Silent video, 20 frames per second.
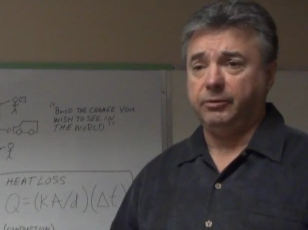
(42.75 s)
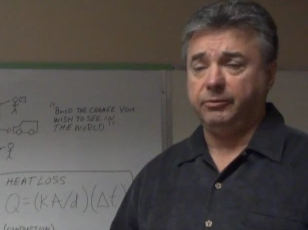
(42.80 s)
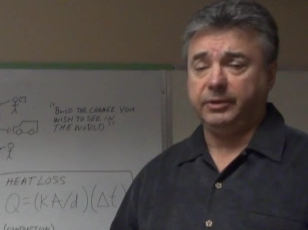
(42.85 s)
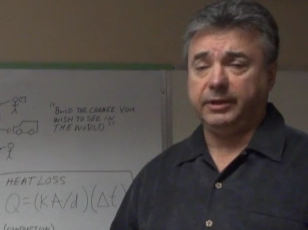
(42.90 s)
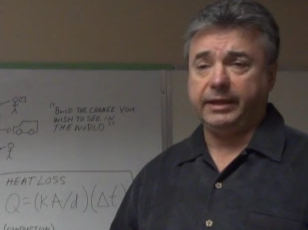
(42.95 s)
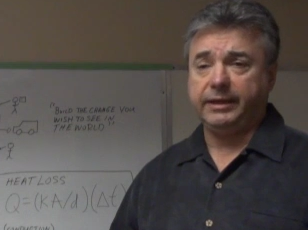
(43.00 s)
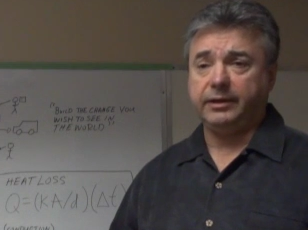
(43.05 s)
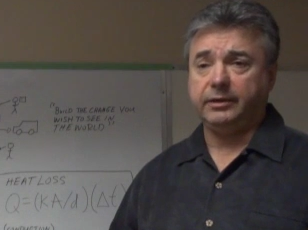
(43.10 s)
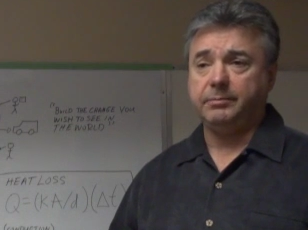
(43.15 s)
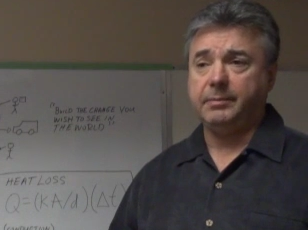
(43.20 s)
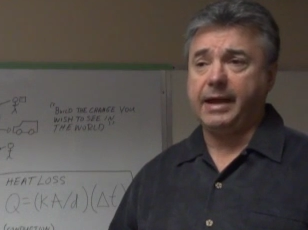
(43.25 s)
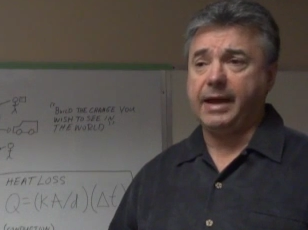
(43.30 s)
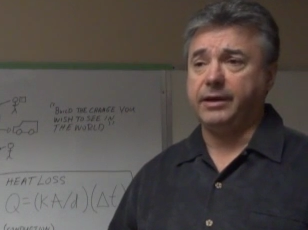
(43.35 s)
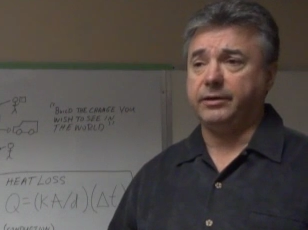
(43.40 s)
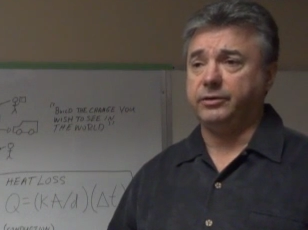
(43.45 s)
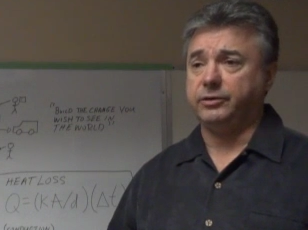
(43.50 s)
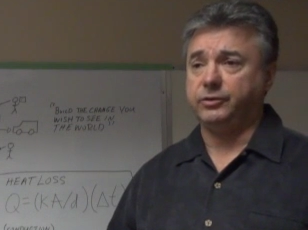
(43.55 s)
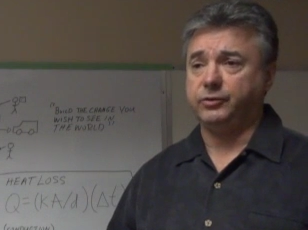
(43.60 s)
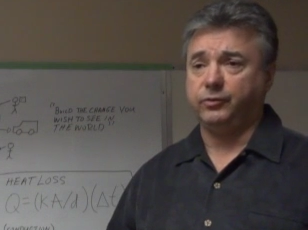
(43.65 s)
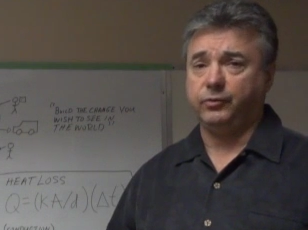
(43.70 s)
related
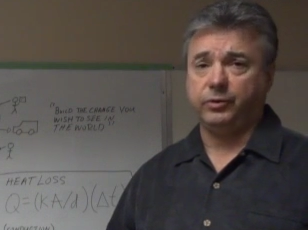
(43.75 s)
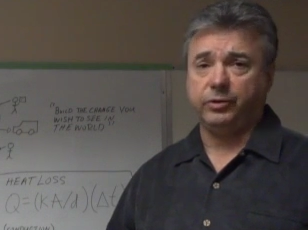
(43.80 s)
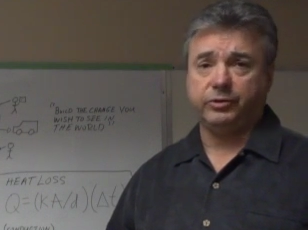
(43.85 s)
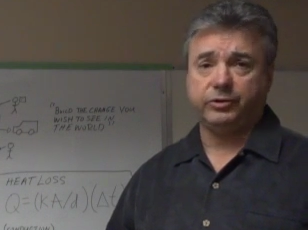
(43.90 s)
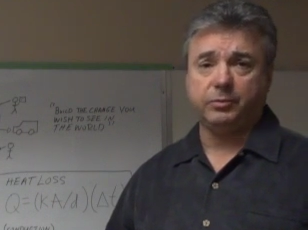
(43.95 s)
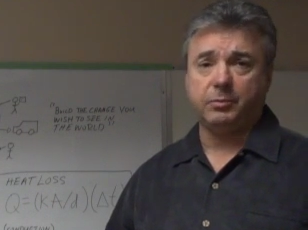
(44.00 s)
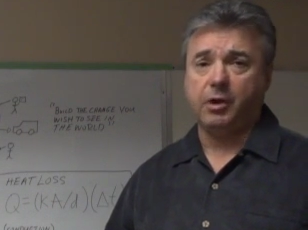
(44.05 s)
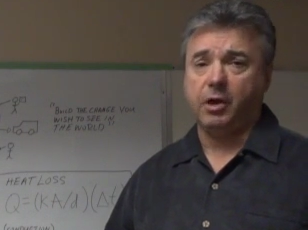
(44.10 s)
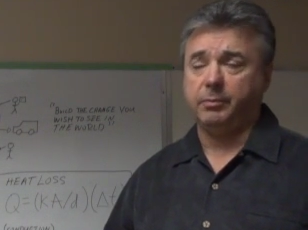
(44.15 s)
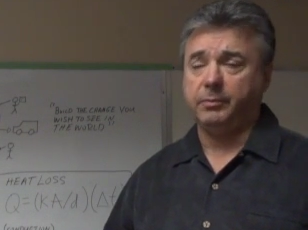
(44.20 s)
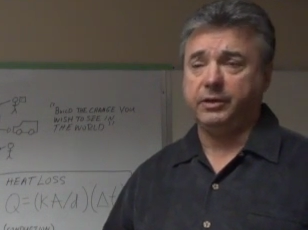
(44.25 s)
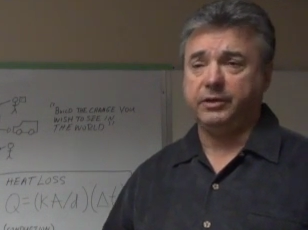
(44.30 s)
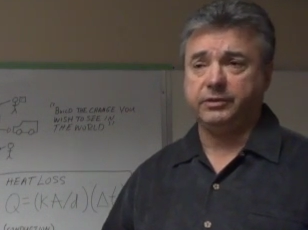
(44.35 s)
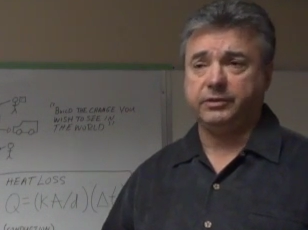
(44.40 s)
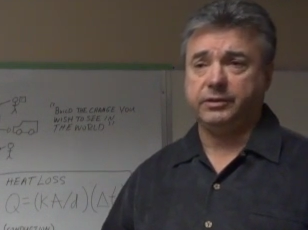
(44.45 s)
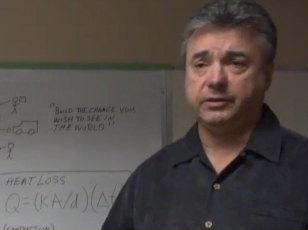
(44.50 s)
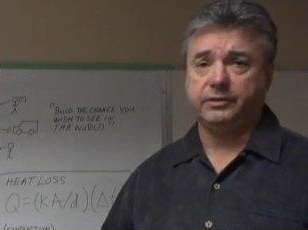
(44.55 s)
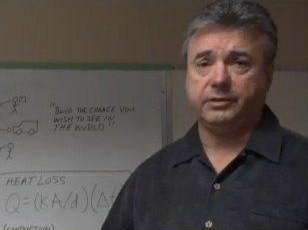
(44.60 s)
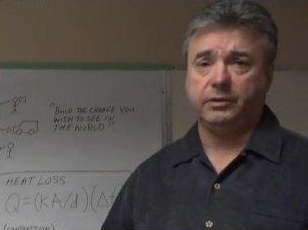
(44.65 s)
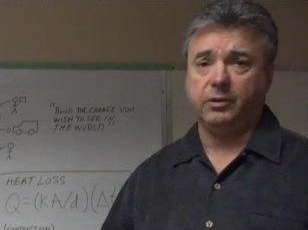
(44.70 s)
matters for small
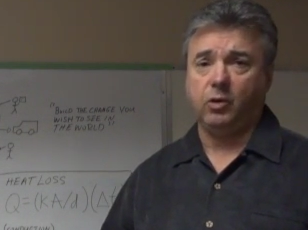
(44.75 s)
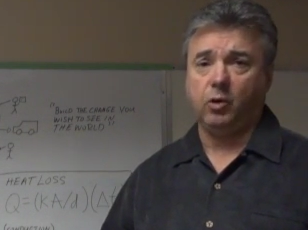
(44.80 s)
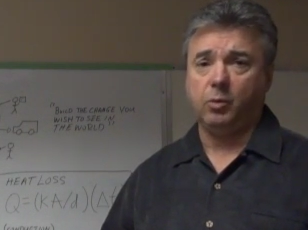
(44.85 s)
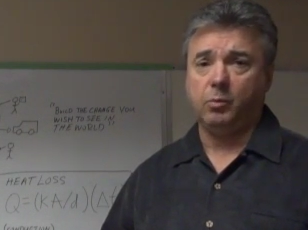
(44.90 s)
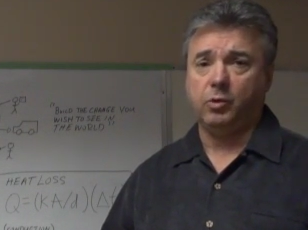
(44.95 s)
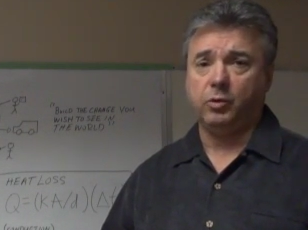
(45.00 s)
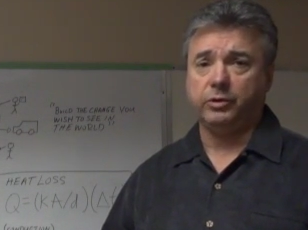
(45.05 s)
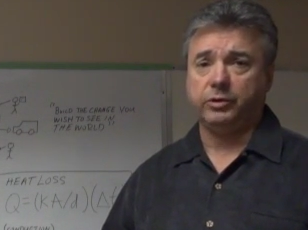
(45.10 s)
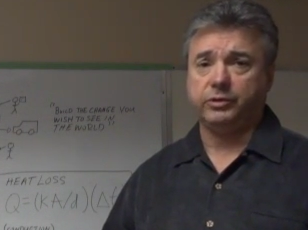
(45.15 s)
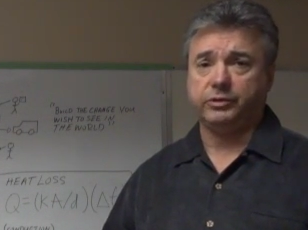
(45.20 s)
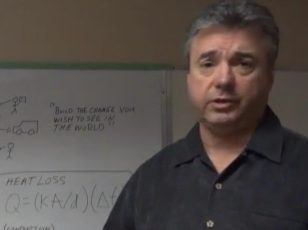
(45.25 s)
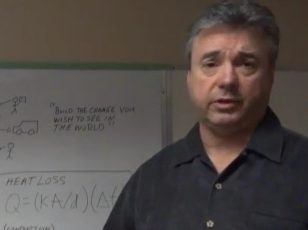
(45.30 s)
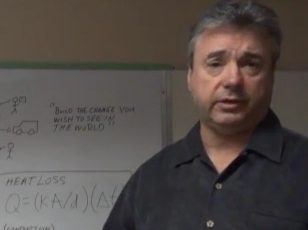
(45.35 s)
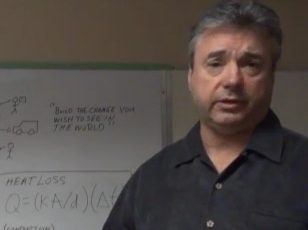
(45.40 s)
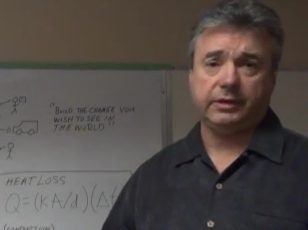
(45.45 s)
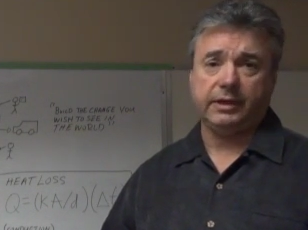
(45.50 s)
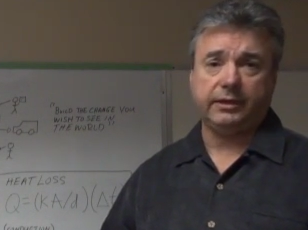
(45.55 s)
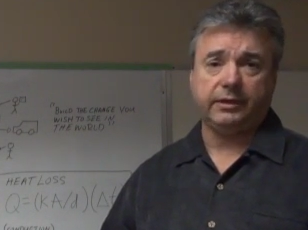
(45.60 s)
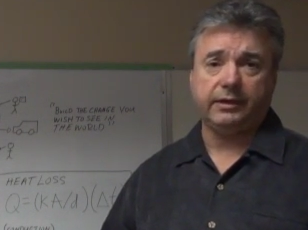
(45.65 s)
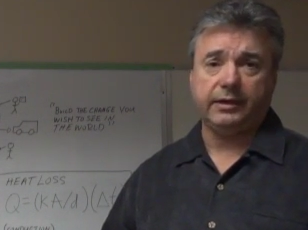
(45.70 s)
business and homeowners on
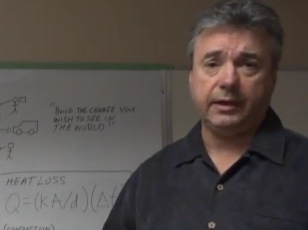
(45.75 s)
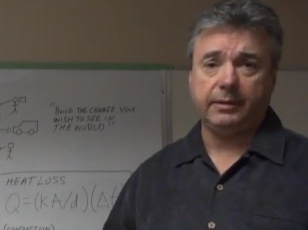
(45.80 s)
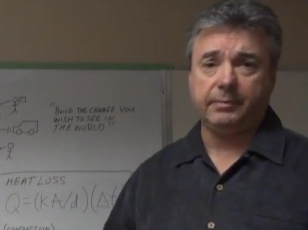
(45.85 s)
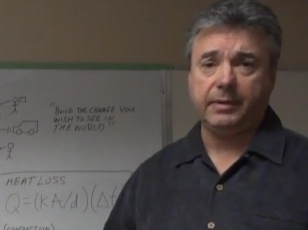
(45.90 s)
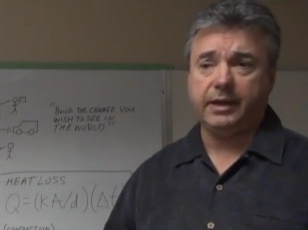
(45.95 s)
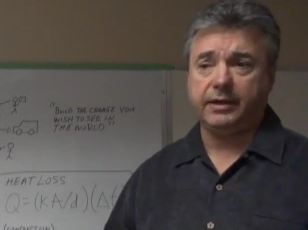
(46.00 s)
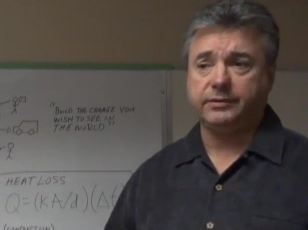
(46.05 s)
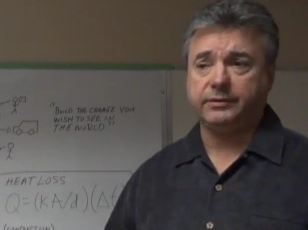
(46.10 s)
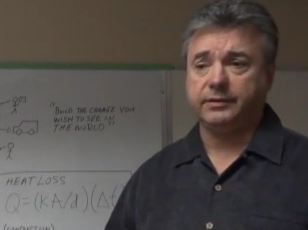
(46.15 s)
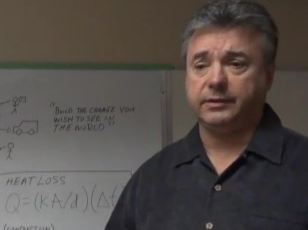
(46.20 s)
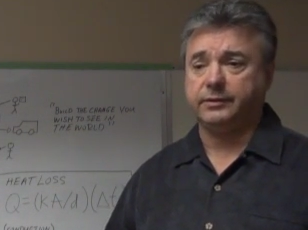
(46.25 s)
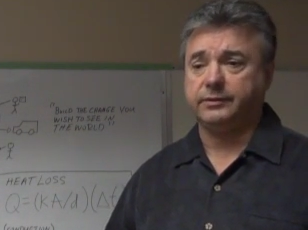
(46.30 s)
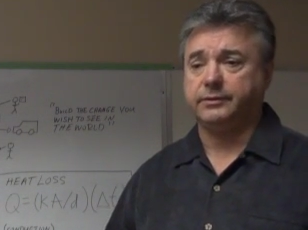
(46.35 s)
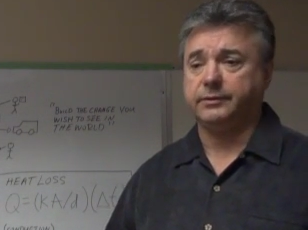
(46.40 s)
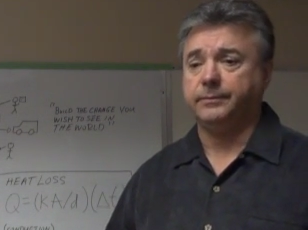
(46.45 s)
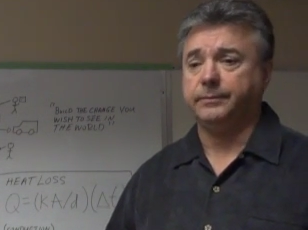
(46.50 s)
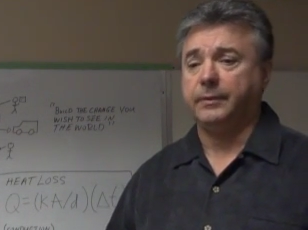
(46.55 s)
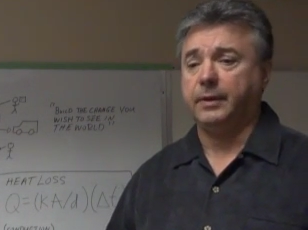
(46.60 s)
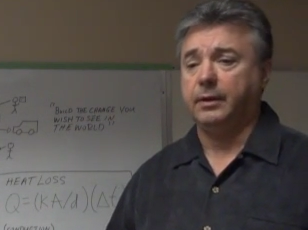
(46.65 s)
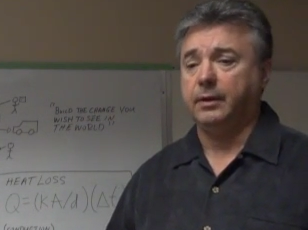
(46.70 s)
a day-to-day
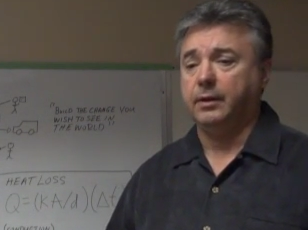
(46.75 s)
basis.